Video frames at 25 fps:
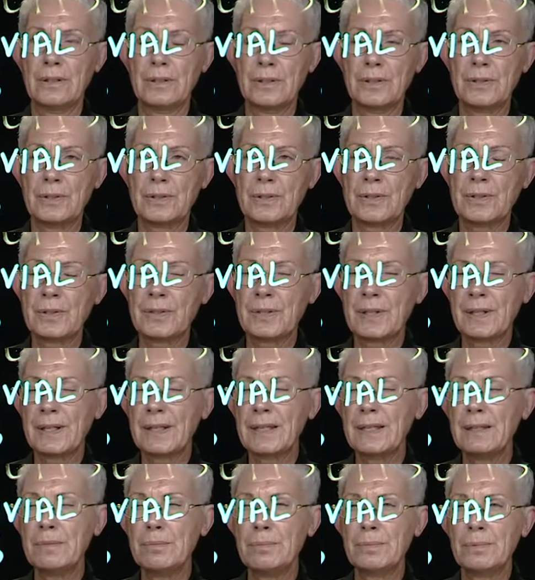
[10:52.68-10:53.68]
the
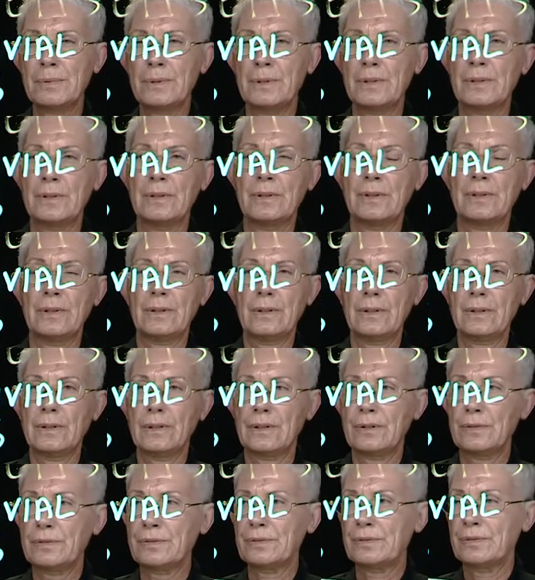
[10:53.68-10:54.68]
type
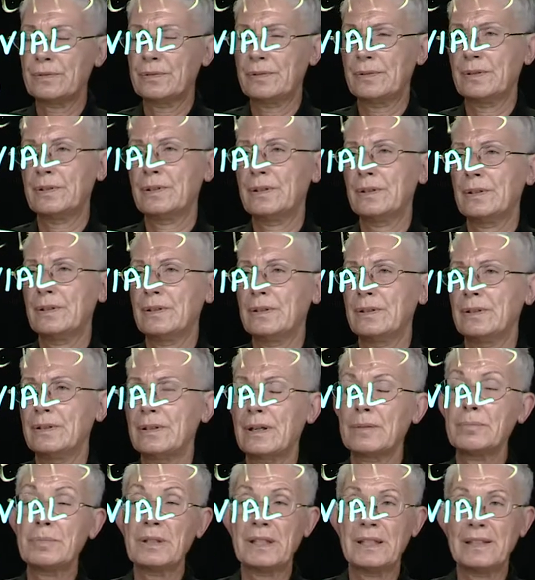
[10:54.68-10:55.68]
of,
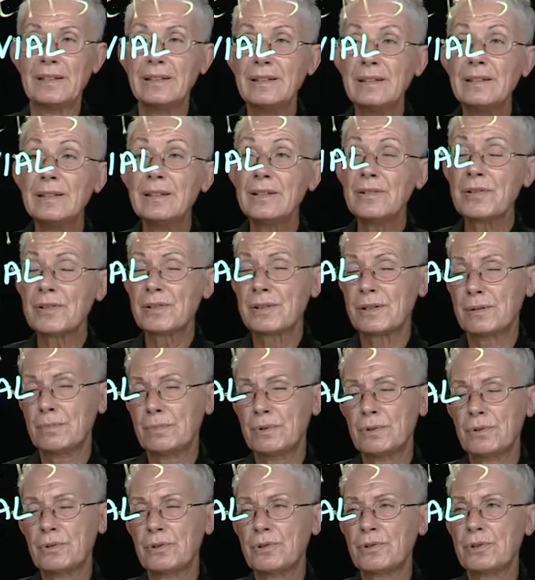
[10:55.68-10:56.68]
I mean, the
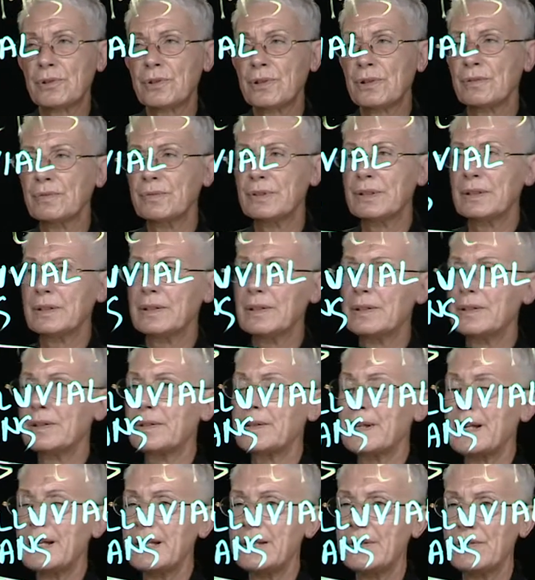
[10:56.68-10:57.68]
distribution of the
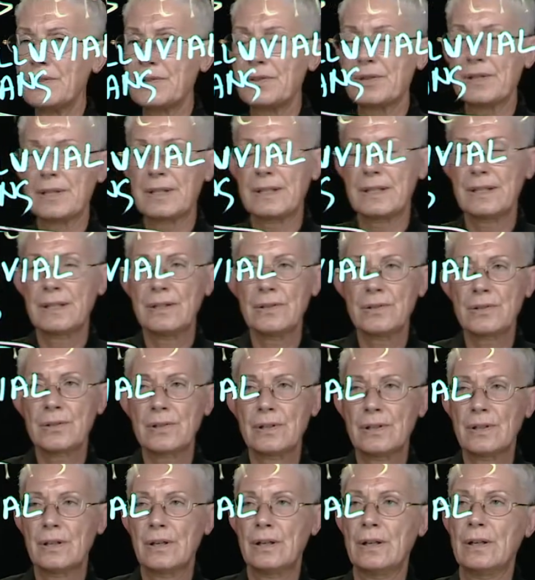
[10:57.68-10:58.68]
grain size
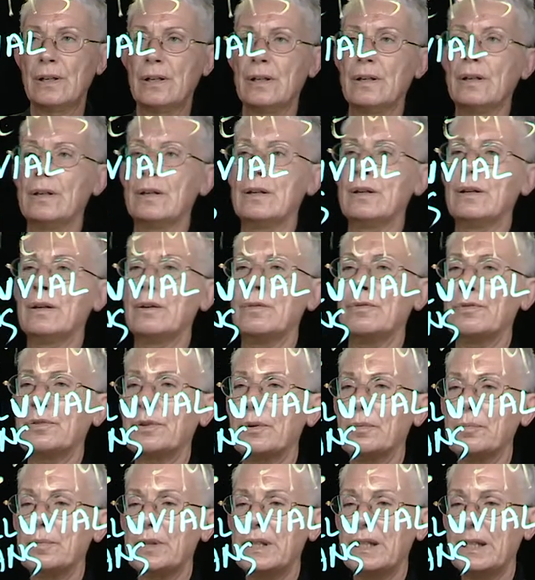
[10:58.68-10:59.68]

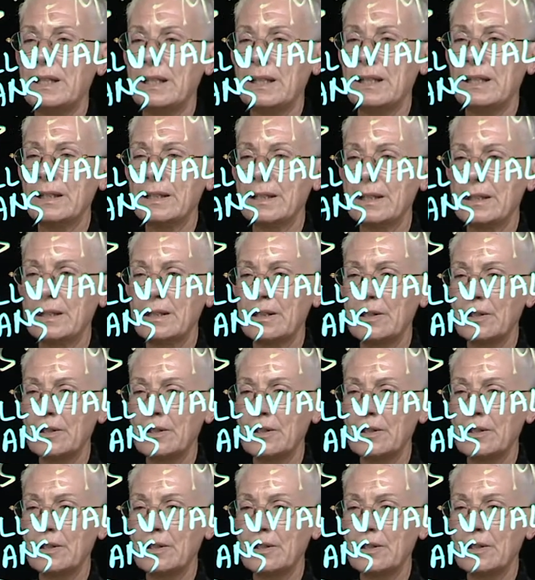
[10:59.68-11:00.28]
from here